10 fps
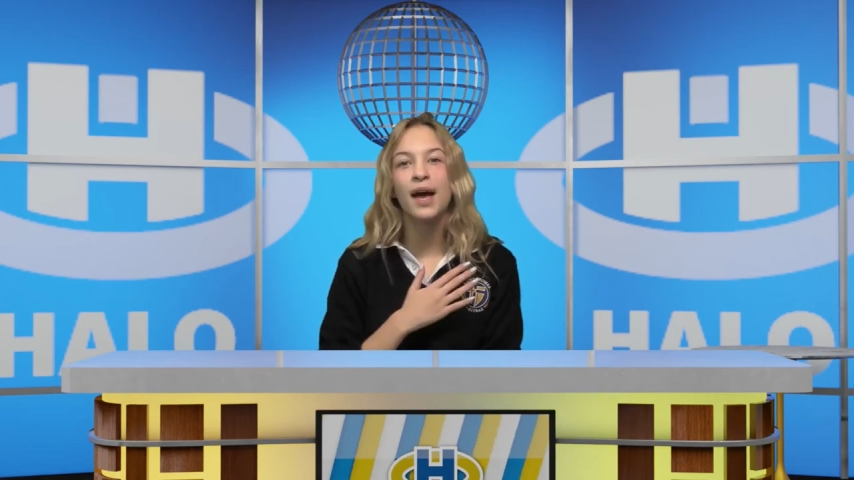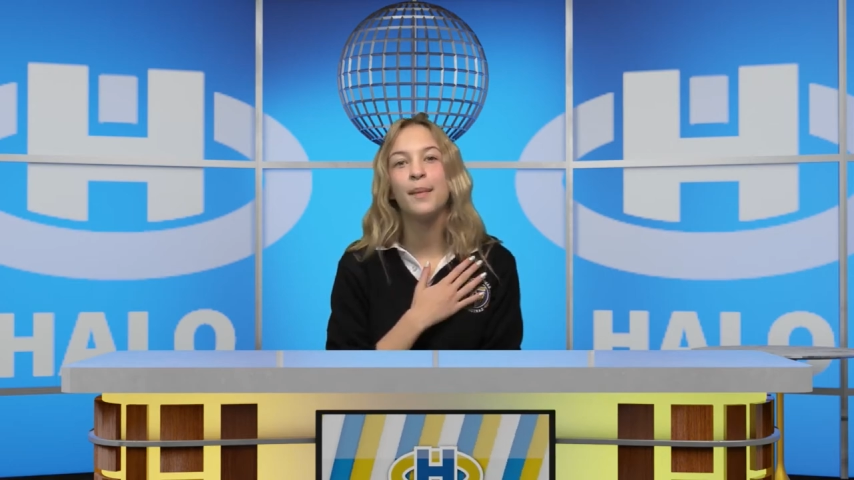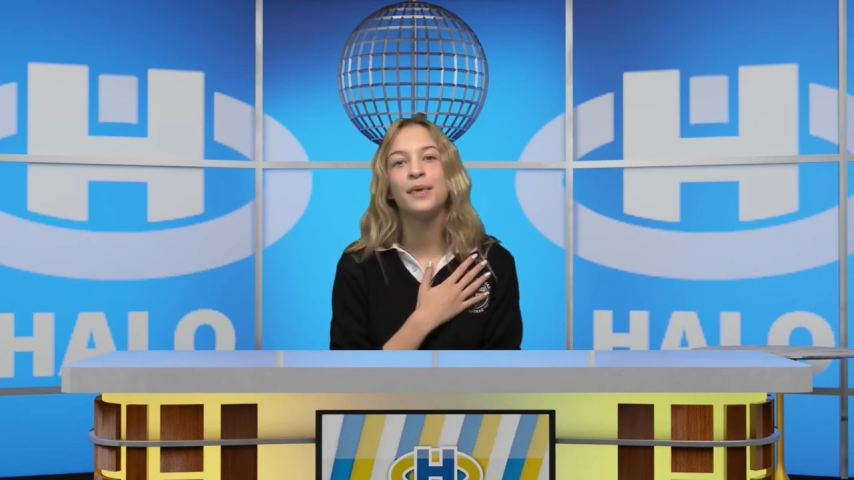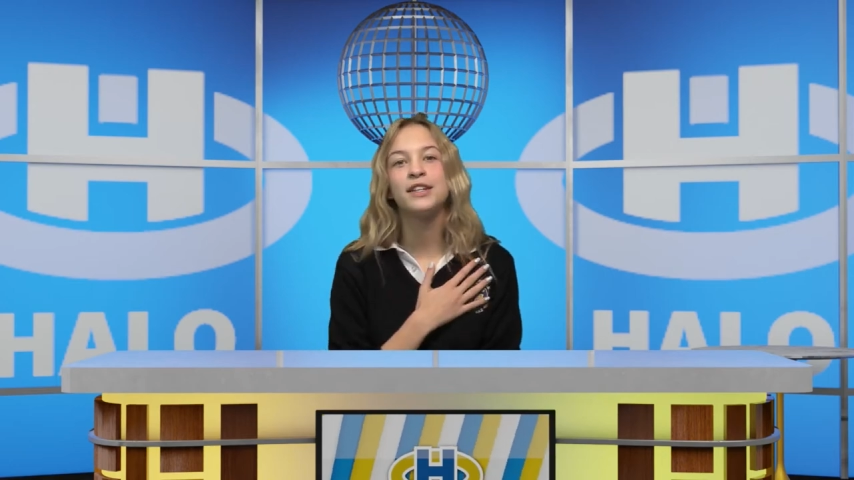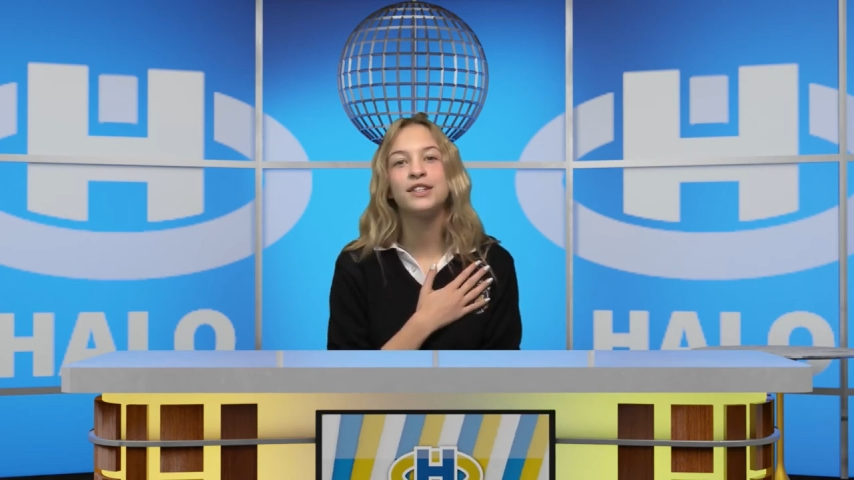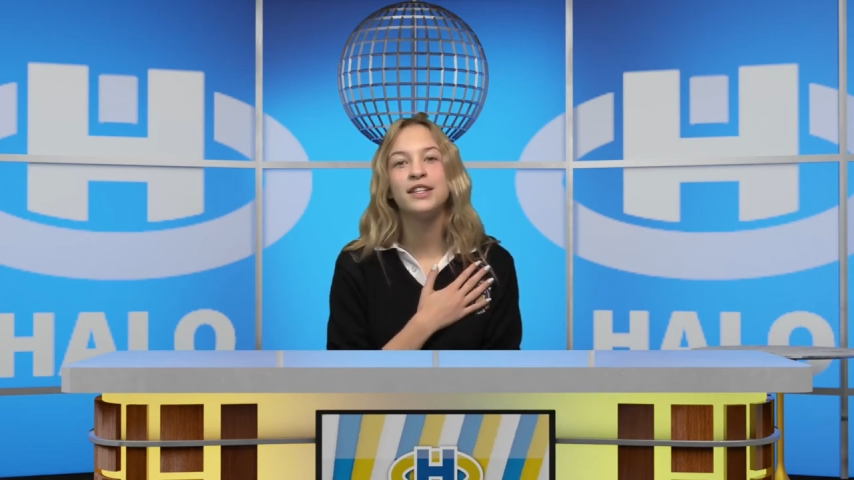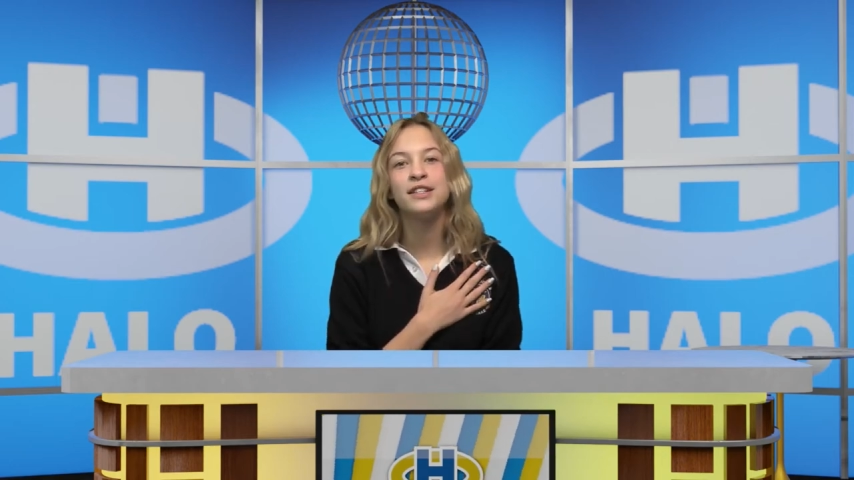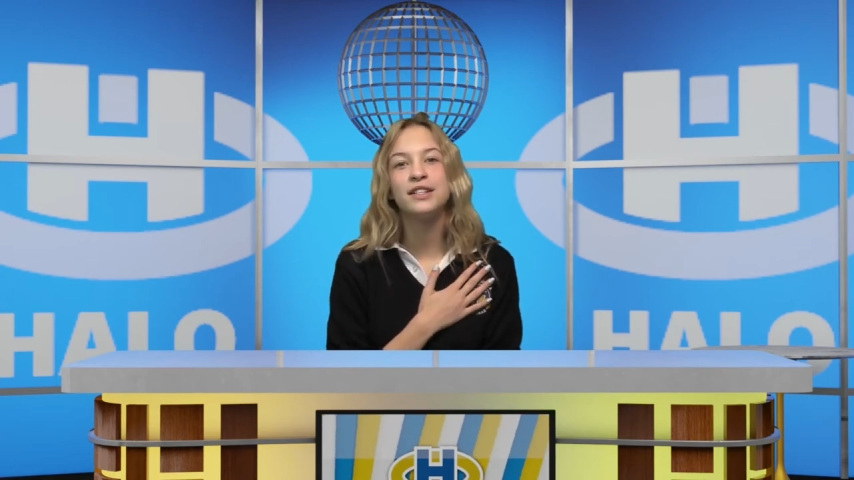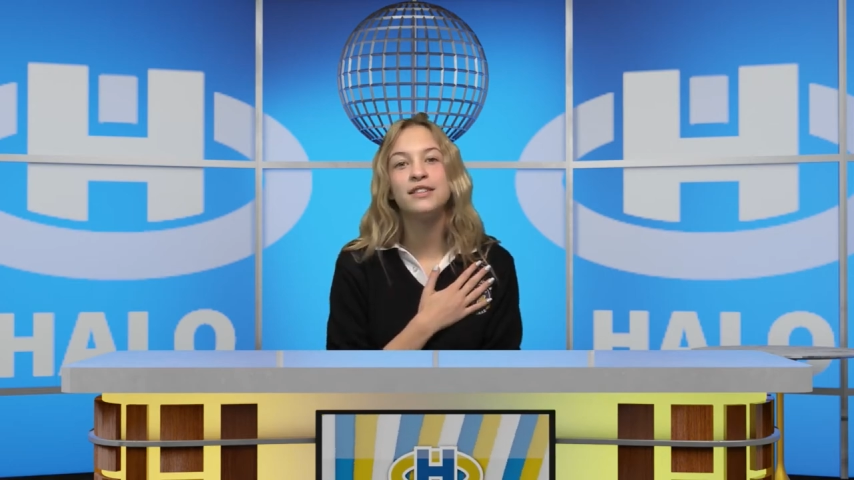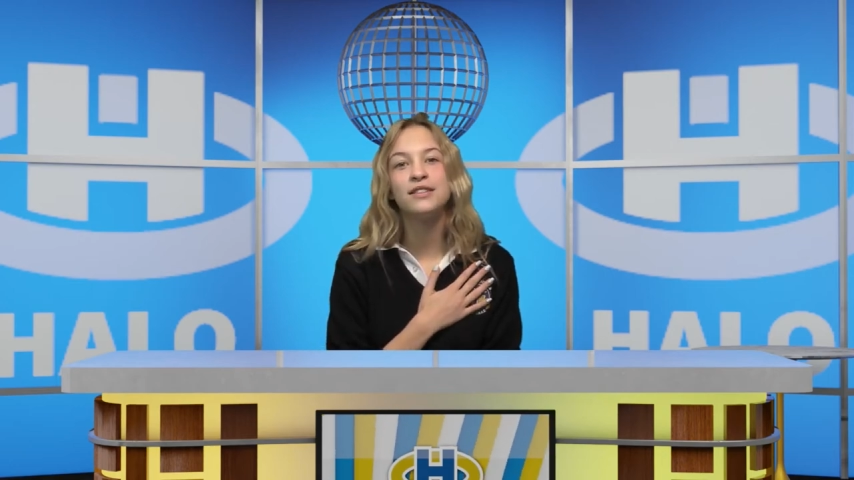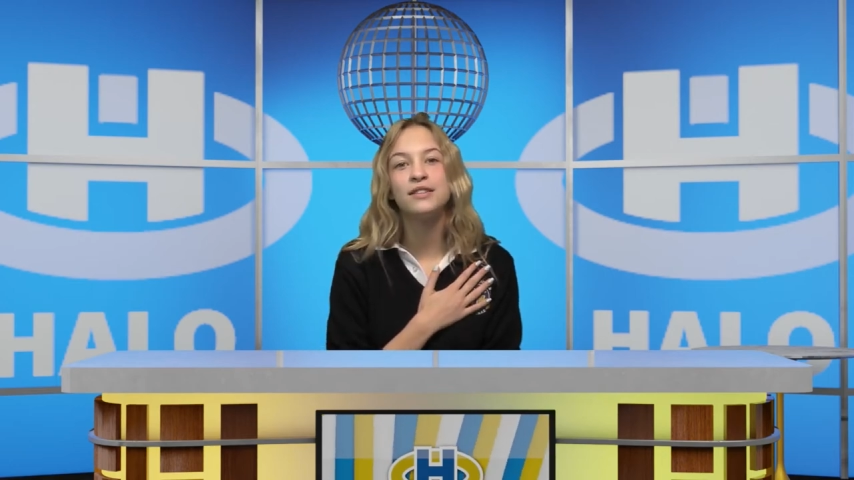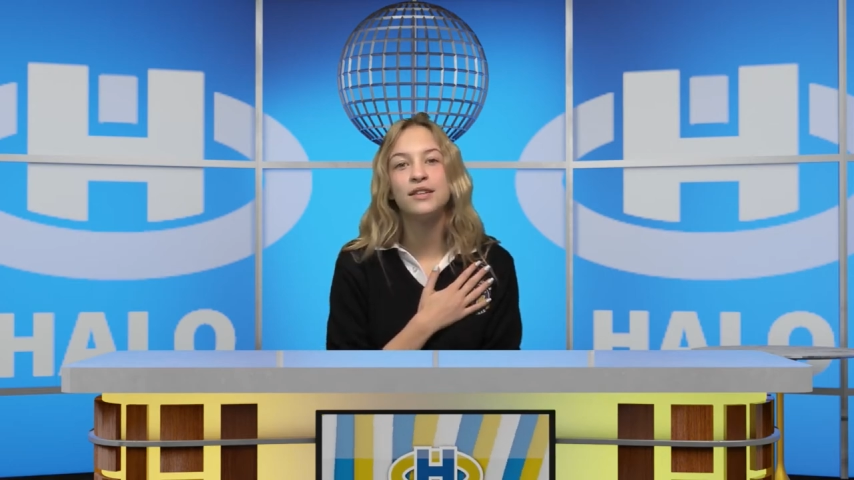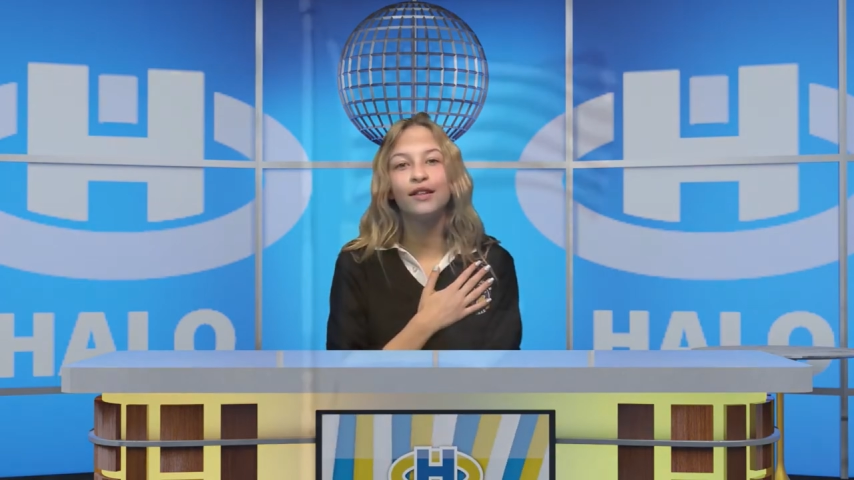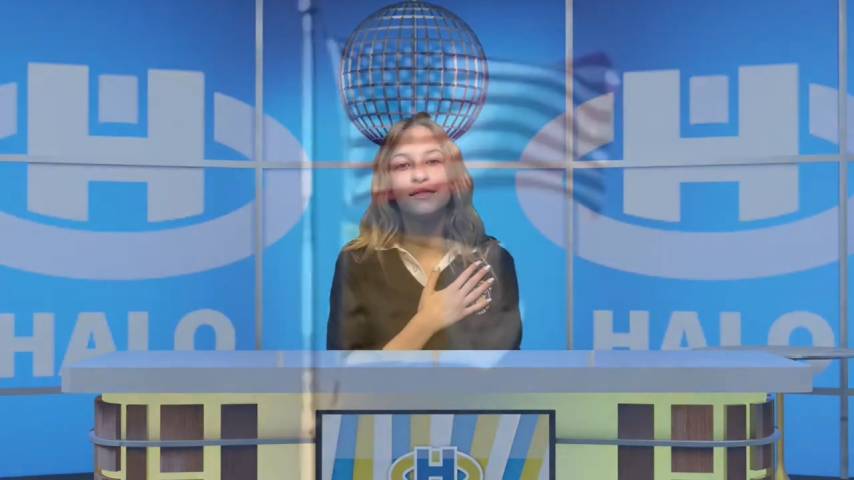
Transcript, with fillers: I pledge allegiance to the